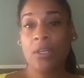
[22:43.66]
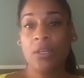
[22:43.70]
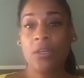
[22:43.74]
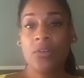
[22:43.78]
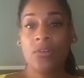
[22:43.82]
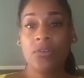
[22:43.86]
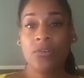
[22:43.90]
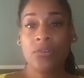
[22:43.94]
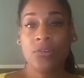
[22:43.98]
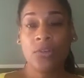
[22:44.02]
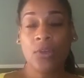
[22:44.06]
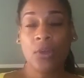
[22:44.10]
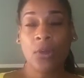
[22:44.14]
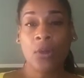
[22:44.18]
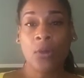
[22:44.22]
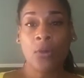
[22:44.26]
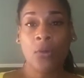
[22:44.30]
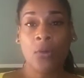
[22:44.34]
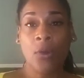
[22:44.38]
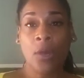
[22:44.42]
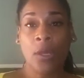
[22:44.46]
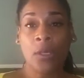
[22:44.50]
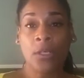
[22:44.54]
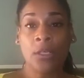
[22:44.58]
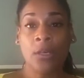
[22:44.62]

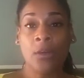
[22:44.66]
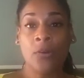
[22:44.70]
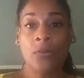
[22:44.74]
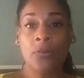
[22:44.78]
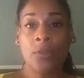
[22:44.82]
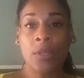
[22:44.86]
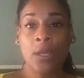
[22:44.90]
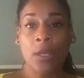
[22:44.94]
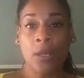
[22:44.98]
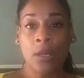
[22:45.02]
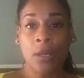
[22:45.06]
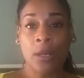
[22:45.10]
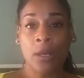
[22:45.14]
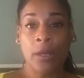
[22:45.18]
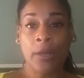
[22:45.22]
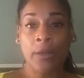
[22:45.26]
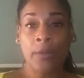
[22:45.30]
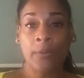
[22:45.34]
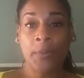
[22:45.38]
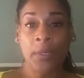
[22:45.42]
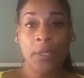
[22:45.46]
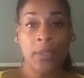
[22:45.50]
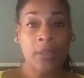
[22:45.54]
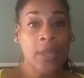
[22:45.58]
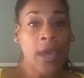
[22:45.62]
So I know that,
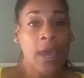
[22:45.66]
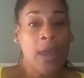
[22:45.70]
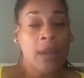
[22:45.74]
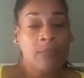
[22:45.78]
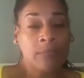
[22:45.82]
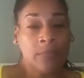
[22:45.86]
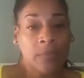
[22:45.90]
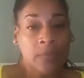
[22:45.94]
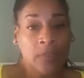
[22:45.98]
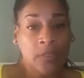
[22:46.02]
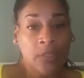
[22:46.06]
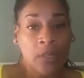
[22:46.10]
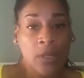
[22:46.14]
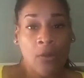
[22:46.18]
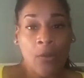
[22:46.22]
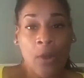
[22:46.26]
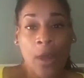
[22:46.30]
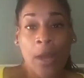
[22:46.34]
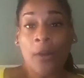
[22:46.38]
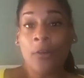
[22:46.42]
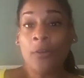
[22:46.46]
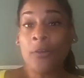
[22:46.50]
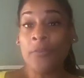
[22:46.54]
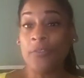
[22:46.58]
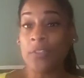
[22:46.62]
and that,
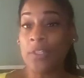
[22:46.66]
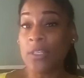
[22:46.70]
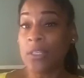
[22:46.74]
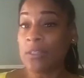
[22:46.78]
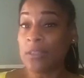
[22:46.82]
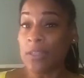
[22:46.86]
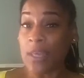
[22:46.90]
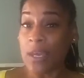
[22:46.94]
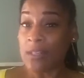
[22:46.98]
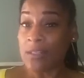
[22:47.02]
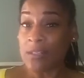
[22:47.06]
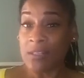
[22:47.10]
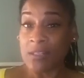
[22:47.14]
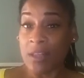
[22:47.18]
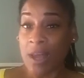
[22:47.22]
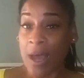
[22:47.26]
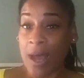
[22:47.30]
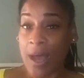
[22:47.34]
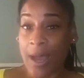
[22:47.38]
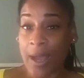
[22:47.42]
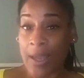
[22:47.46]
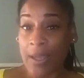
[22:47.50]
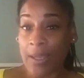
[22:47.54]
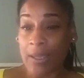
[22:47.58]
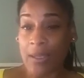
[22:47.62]
I don't even think that's the
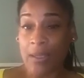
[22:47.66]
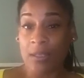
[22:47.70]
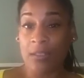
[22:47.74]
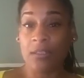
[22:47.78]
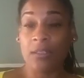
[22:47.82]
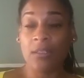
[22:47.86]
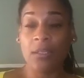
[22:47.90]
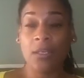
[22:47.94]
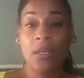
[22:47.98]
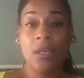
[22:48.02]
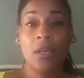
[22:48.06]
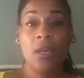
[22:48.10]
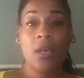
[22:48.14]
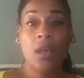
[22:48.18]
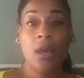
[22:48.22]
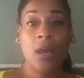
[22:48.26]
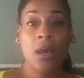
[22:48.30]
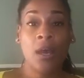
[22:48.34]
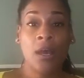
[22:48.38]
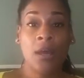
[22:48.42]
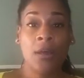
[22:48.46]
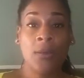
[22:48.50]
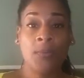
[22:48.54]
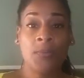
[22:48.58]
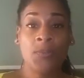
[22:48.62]
high
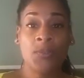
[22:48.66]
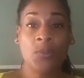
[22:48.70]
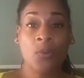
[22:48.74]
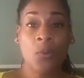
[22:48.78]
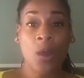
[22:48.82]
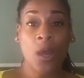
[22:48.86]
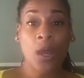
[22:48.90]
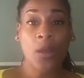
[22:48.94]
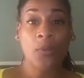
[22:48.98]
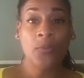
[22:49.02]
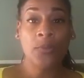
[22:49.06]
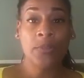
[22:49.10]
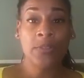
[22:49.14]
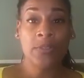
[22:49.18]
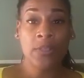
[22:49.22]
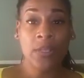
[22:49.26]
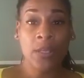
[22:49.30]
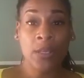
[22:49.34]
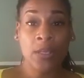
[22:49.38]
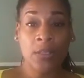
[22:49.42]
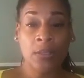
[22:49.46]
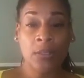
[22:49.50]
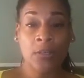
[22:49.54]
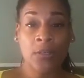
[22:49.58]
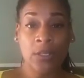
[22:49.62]
end. So I would
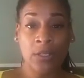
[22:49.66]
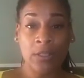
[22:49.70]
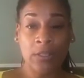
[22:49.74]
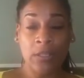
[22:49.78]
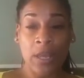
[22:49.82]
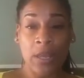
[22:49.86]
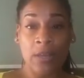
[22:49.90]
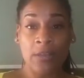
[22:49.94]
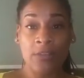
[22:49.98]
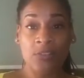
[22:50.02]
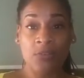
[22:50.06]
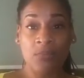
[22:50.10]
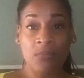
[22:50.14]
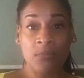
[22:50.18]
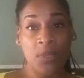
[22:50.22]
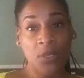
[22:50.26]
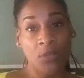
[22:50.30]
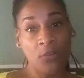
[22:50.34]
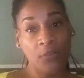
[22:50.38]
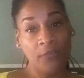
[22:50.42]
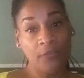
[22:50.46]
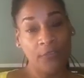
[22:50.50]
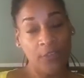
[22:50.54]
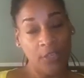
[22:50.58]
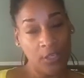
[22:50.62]
say, look at that as a
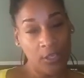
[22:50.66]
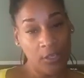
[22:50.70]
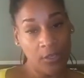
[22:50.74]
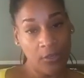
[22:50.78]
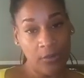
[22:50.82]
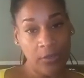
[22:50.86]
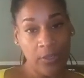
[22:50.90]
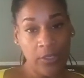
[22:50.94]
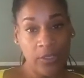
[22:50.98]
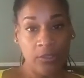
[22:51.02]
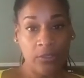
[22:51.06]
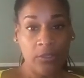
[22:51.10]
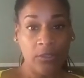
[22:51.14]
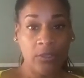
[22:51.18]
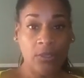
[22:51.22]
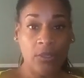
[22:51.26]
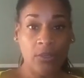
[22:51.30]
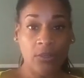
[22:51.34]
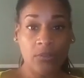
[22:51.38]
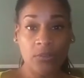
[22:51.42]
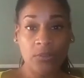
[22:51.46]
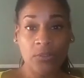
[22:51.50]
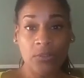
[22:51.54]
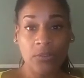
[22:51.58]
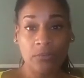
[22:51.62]
middle figure, and,
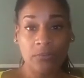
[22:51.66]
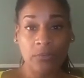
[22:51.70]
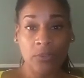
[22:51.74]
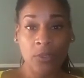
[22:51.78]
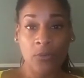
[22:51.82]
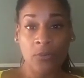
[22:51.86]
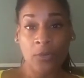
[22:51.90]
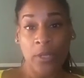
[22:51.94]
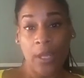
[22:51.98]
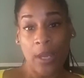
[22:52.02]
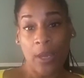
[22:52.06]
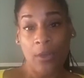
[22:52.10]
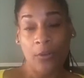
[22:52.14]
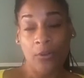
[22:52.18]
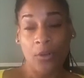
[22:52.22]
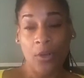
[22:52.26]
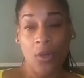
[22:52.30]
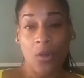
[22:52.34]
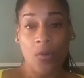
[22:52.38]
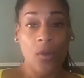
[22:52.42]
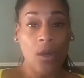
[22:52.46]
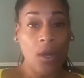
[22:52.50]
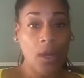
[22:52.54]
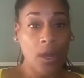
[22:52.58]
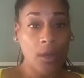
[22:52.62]
you go down or
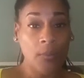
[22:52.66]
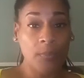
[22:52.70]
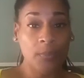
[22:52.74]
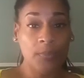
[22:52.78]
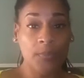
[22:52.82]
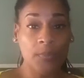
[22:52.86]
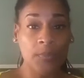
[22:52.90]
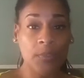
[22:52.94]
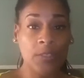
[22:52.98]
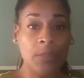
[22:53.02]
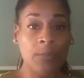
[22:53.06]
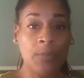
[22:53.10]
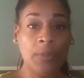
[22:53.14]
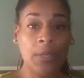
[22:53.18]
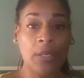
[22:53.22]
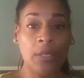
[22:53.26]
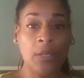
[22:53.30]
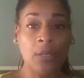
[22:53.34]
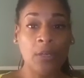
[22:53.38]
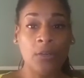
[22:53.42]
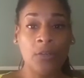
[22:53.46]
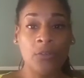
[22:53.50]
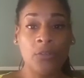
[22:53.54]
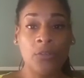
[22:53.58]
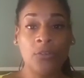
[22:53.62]
go up depending
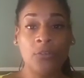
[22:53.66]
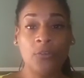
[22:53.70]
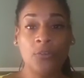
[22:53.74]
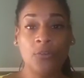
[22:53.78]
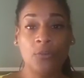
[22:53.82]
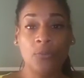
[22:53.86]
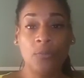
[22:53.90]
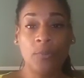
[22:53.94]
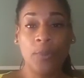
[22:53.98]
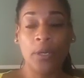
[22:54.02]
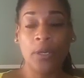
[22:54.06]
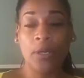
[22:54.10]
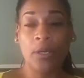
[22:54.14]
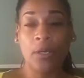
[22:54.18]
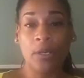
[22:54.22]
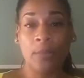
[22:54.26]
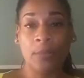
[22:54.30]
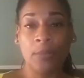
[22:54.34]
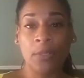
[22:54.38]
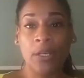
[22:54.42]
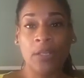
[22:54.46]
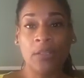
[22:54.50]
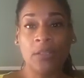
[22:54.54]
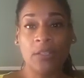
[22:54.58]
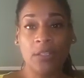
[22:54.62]
on you. But I
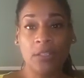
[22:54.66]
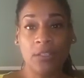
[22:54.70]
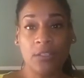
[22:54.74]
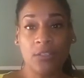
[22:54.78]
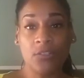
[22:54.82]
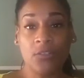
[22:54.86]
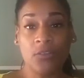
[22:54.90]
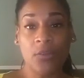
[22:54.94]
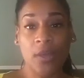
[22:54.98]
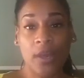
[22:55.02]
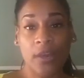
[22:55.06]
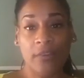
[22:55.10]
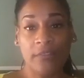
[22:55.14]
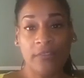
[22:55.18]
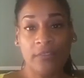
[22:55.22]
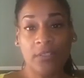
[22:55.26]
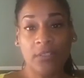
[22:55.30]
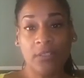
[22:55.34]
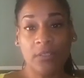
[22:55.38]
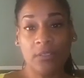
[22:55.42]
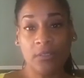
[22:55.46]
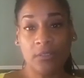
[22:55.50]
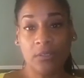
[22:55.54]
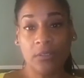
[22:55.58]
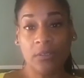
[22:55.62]
mean, I think that you have
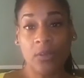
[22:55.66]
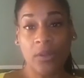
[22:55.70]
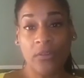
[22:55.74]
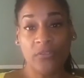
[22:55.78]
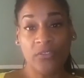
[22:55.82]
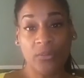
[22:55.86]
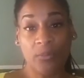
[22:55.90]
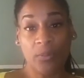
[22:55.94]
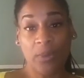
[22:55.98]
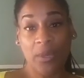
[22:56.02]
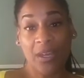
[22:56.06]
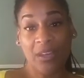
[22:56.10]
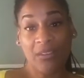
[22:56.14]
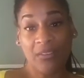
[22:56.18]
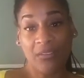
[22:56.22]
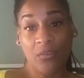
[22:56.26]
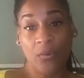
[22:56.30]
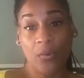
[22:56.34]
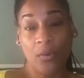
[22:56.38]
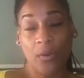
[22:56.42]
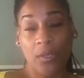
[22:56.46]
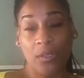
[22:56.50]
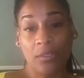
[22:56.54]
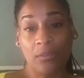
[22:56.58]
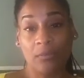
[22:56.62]
to pay
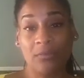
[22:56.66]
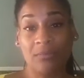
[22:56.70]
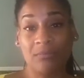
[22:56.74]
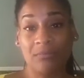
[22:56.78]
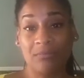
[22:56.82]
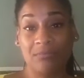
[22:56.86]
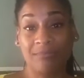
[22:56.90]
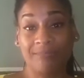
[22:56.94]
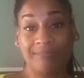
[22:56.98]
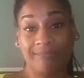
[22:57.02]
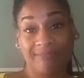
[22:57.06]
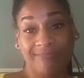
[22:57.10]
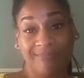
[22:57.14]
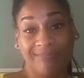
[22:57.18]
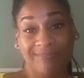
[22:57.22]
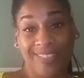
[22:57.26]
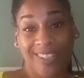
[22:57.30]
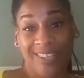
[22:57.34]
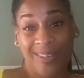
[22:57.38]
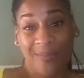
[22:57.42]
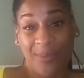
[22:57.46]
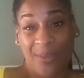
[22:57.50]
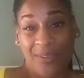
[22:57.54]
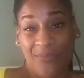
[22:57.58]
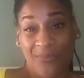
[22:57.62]
for it. You
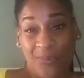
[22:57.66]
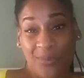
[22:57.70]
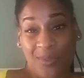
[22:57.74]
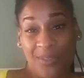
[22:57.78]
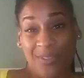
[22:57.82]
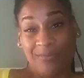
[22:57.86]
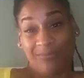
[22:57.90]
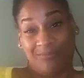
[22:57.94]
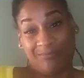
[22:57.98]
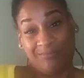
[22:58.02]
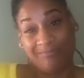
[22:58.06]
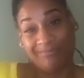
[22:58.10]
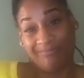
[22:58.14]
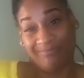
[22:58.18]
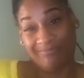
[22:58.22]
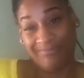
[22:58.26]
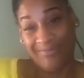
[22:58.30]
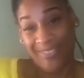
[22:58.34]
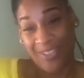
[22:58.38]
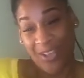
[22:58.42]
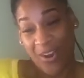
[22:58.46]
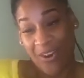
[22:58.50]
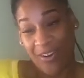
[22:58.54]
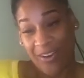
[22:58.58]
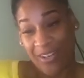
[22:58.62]
gotta pay for it.
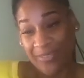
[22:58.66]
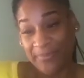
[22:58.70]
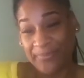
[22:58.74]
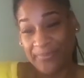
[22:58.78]
Sorry.